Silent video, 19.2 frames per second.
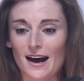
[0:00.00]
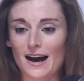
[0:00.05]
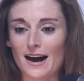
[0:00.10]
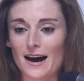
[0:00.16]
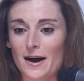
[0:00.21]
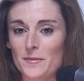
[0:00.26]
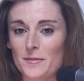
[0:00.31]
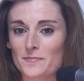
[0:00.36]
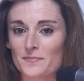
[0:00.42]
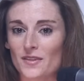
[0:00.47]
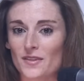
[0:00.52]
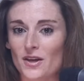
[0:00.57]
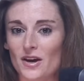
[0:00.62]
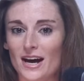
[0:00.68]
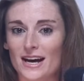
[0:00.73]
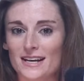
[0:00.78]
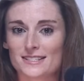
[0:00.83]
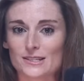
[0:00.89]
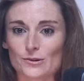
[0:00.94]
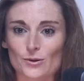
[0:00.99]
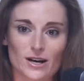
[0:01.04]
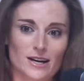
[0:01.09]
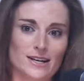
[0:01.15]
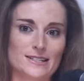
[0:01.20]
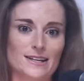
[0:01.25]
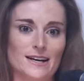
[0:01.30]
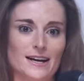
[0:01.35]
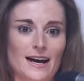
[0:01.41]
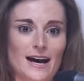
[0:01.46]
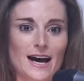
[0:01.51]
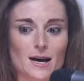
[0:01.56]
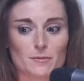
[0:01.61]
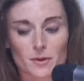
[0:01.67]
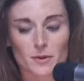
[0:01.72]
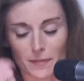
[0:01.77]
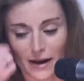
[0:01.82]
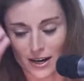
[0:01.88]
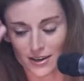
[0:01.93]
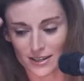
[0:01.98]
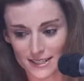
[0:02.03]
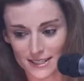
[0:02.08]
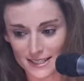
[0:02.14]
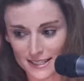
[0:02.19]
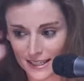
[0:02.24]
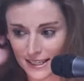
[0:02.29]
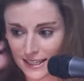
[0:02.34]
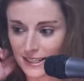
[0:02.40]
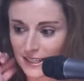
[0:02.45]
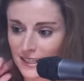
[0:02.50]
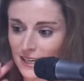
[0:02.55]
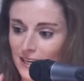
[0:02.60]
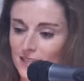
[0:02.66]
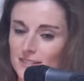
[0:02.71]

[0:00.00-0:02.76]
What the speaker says: As you heard, I am a barrister,